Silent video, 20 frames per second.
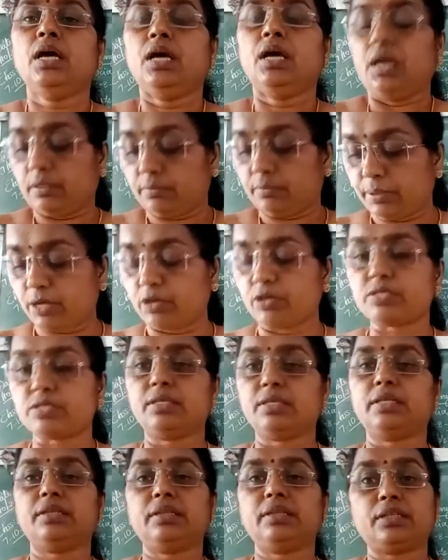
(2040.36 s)
because
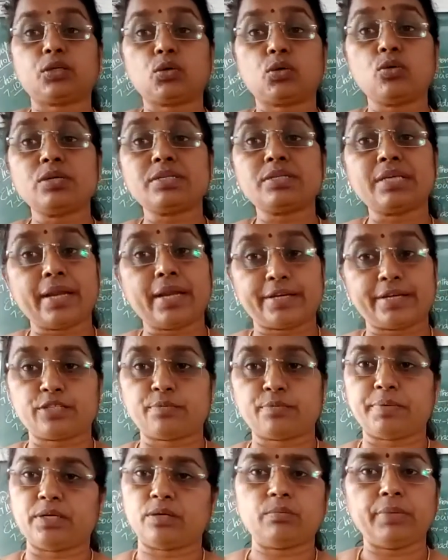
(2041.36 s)
tools are a
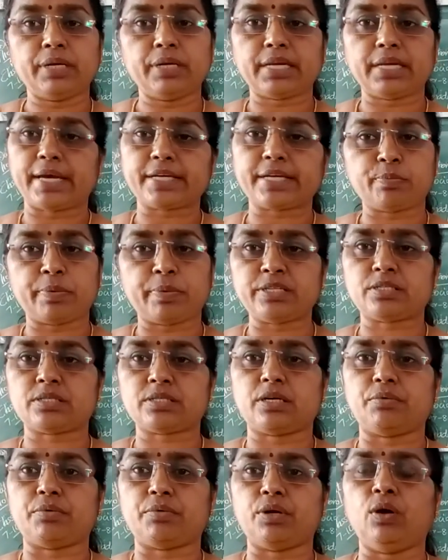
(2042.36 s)
bit
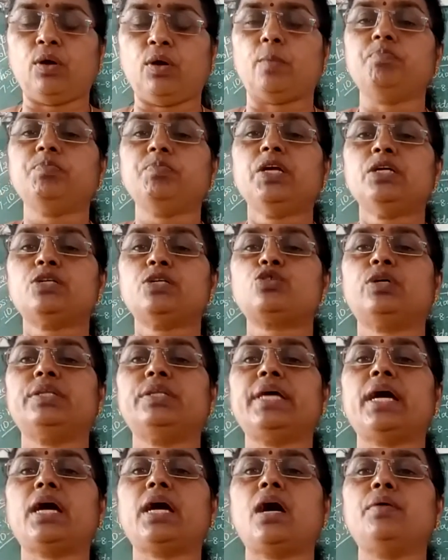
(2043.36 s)
expensive, no? So they
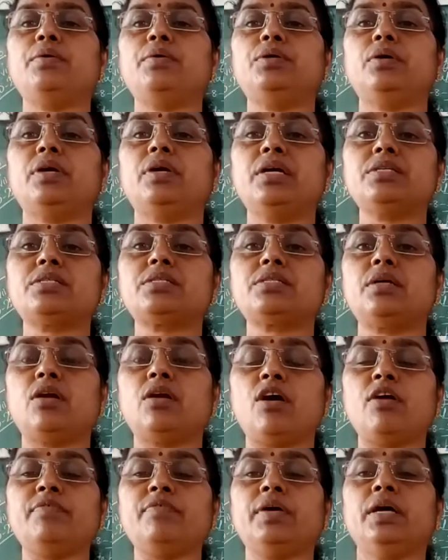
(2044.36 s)
have to, instead
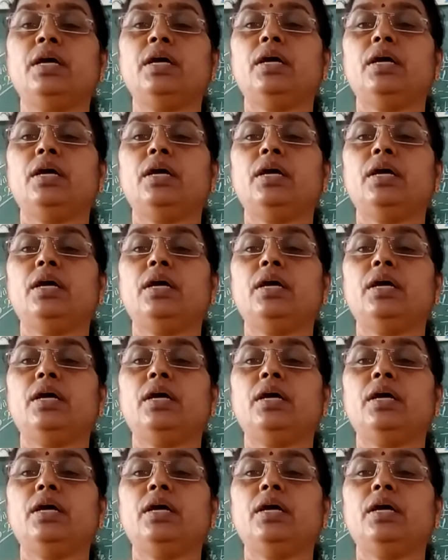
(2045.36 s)
of